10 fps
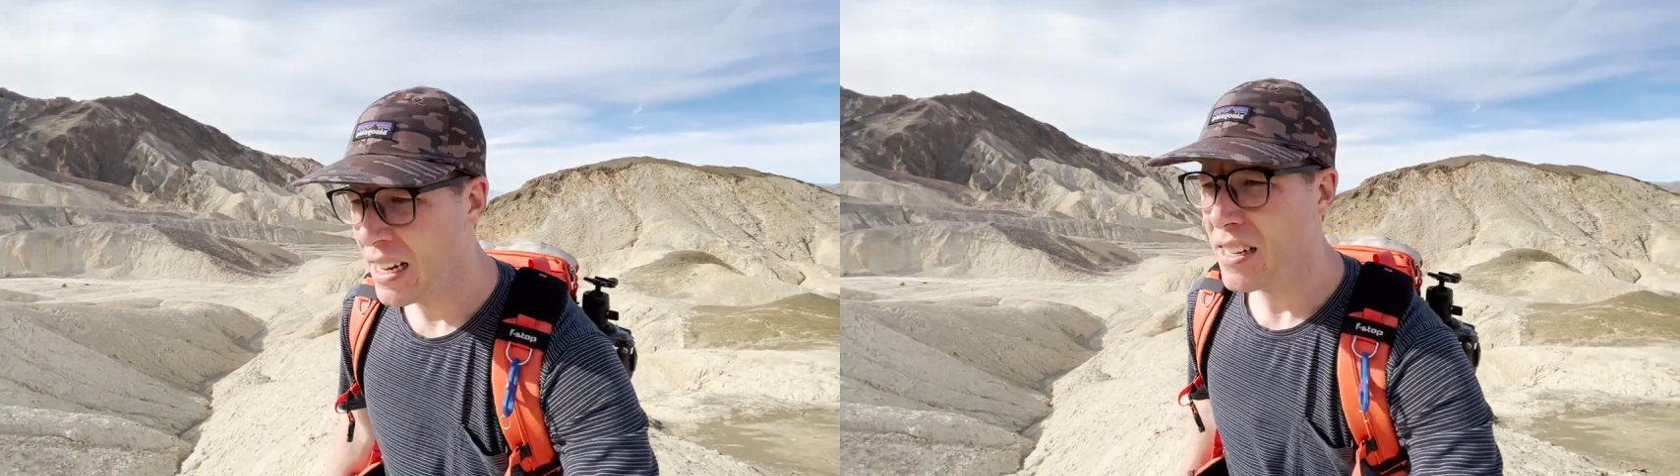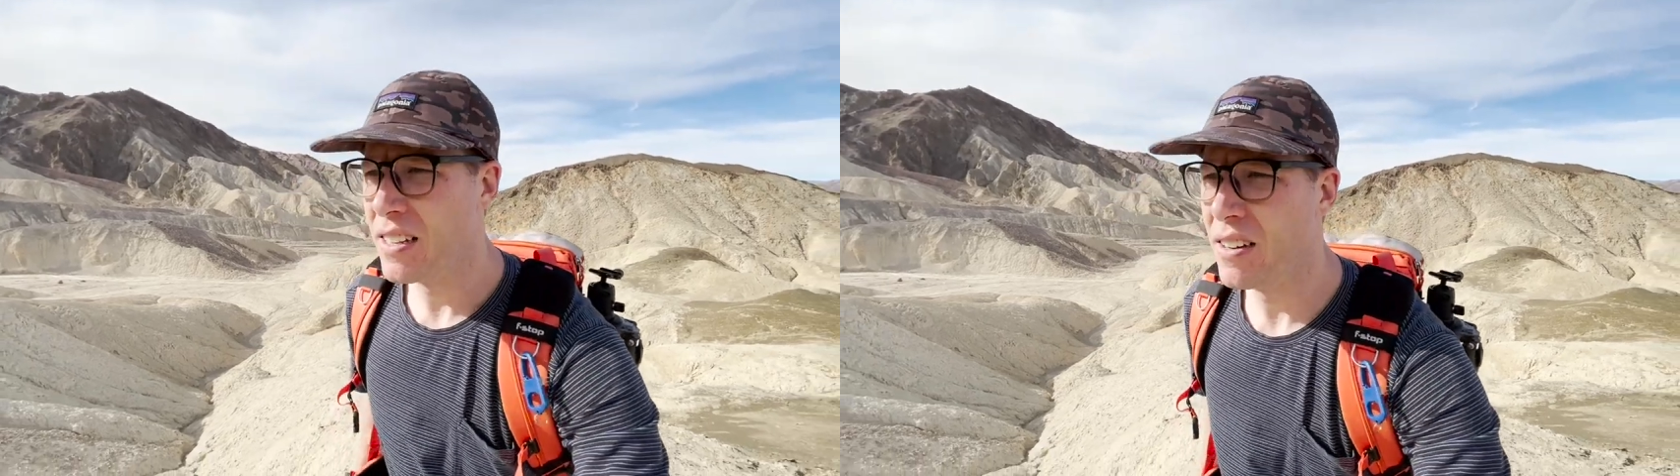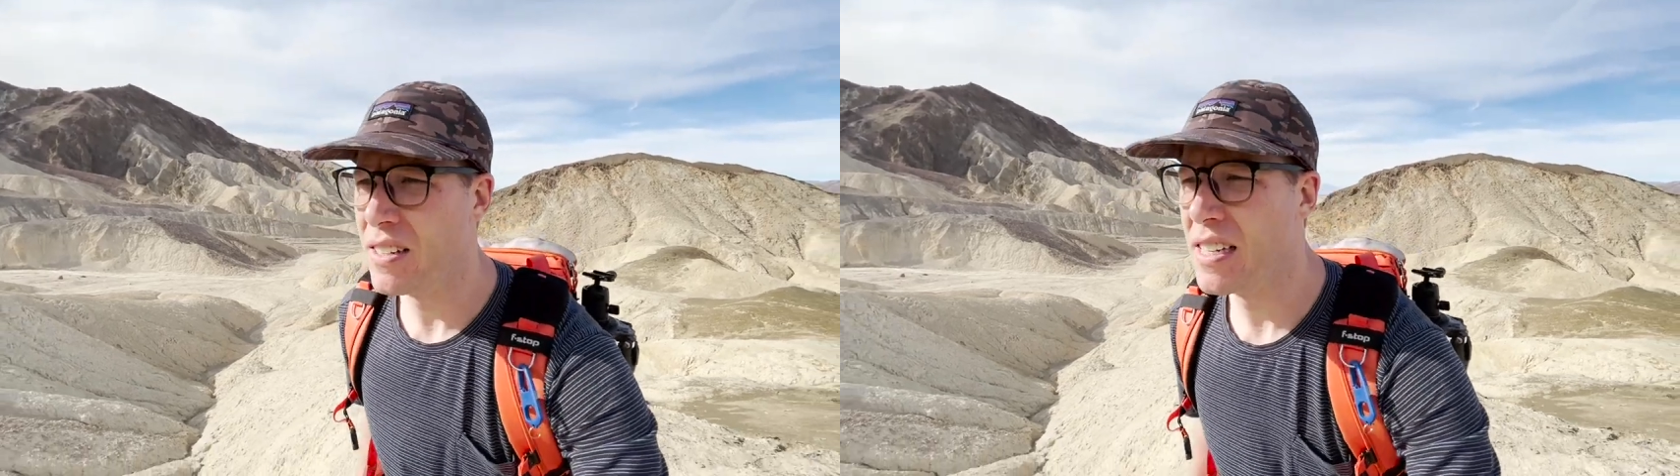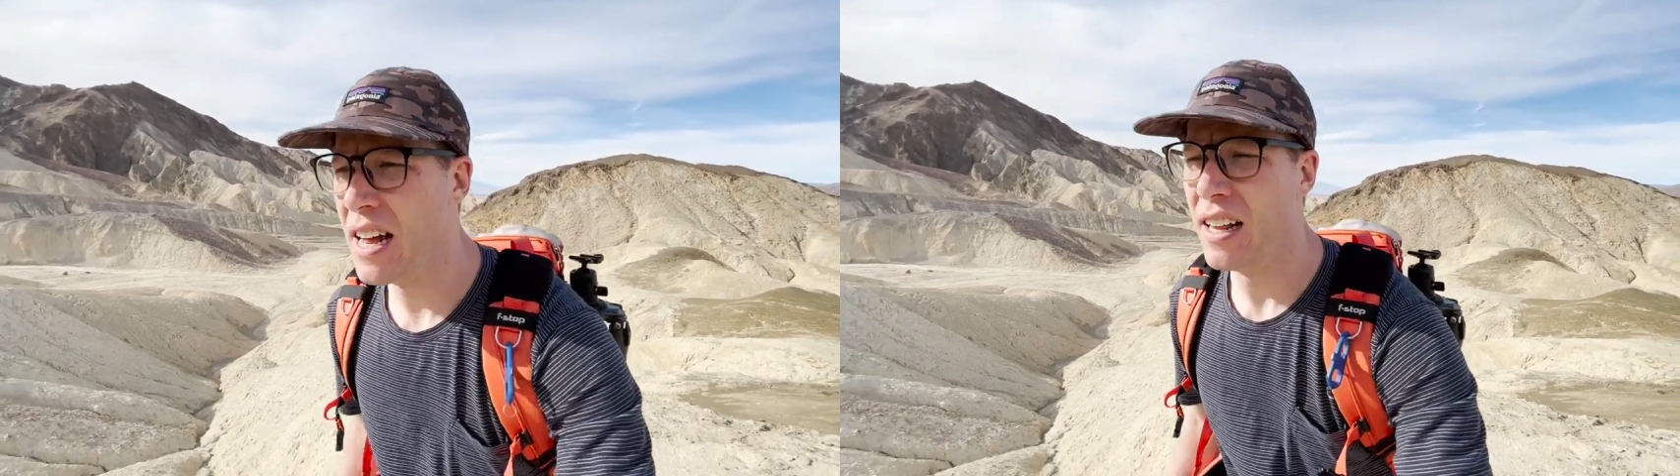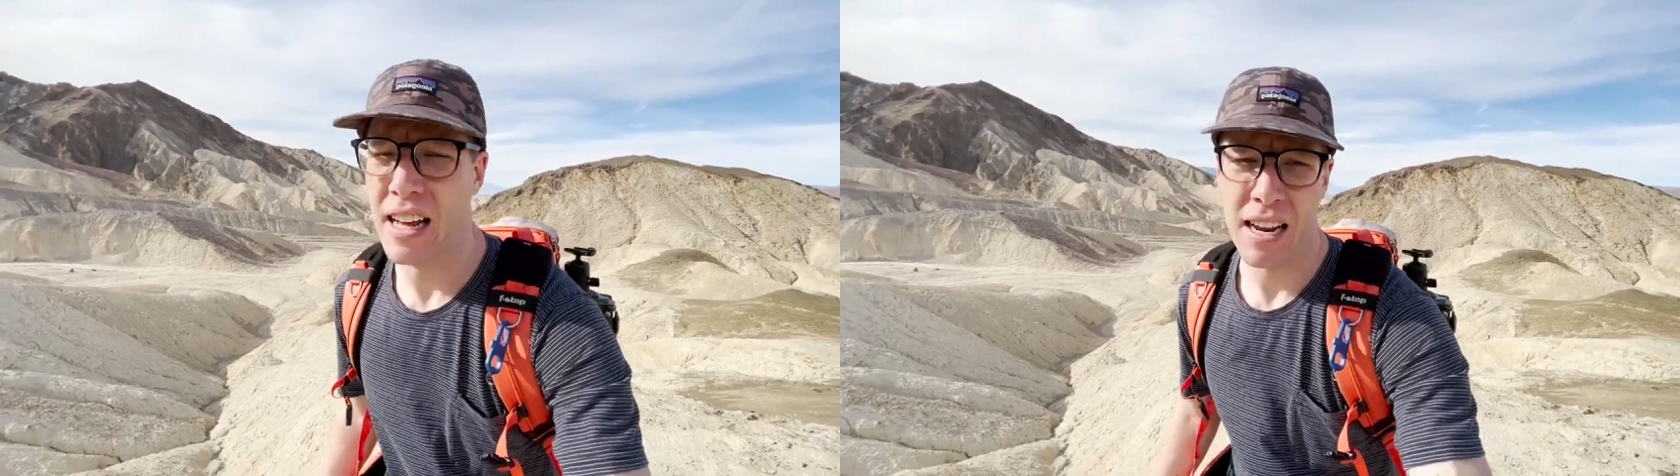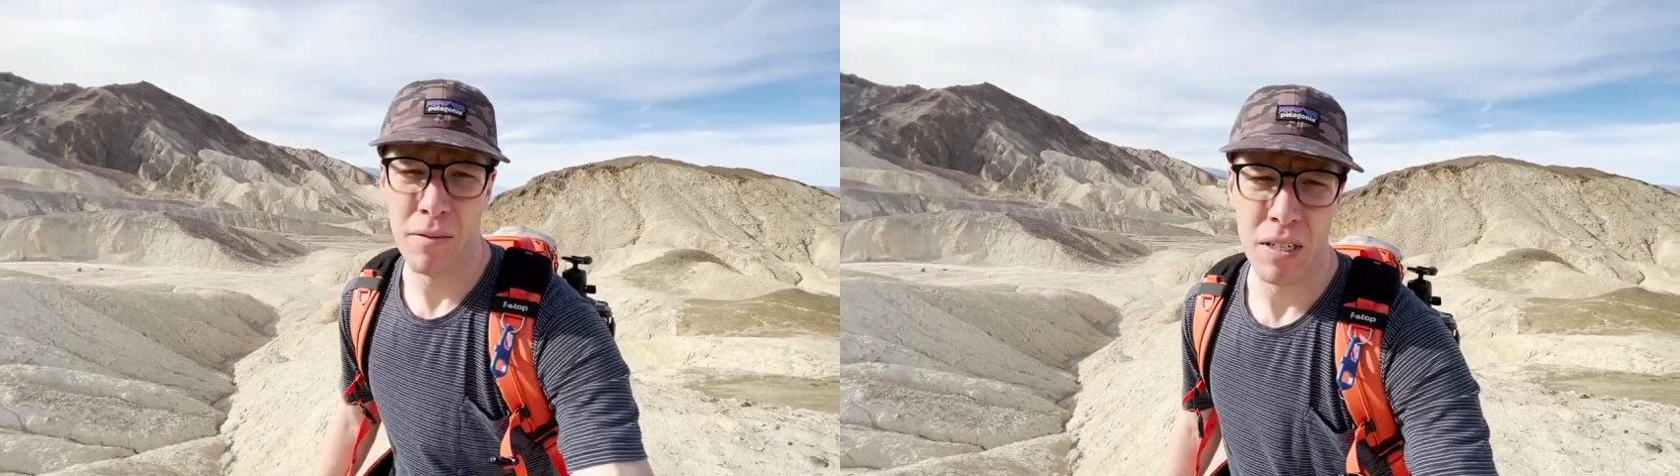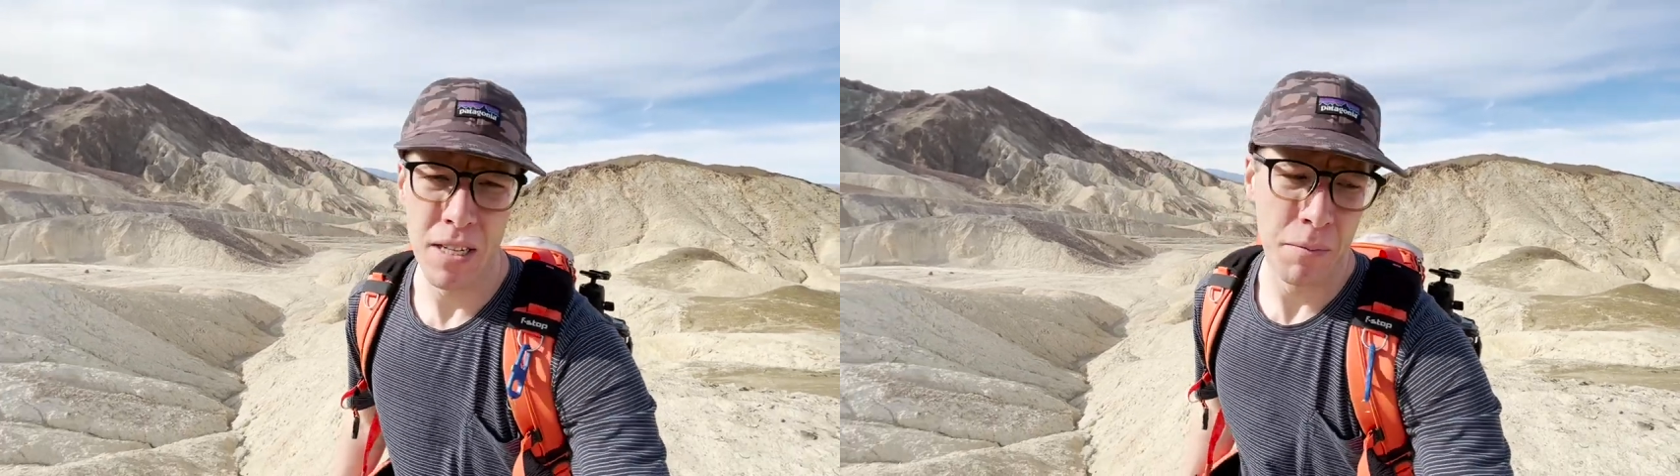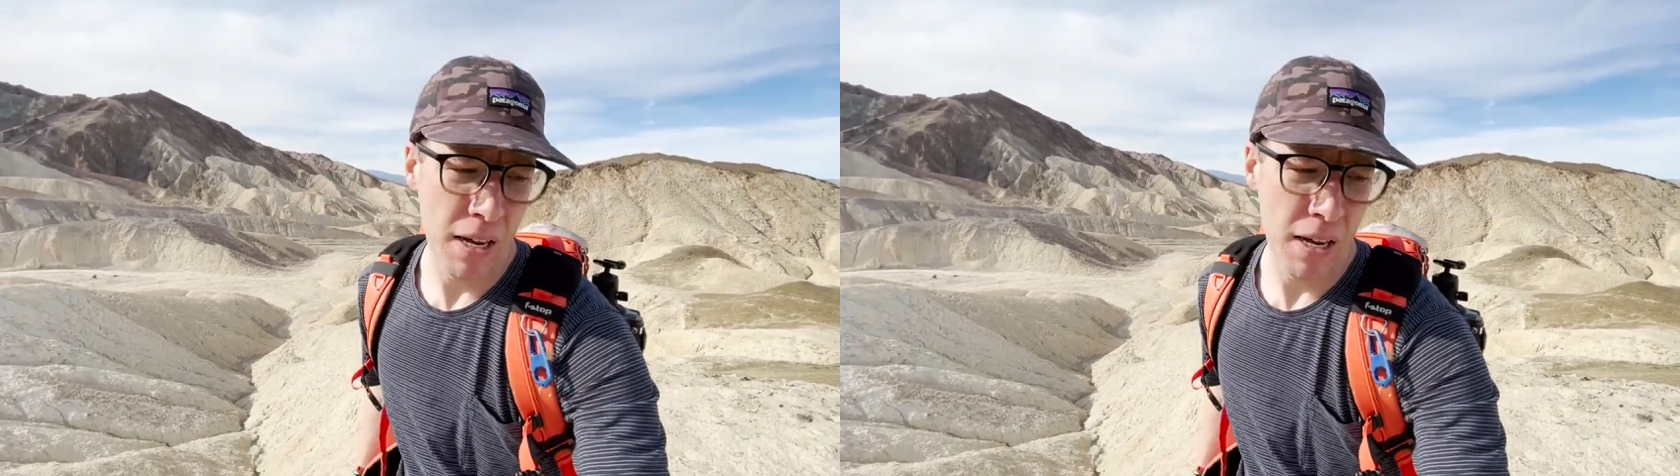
so it's not like I'm some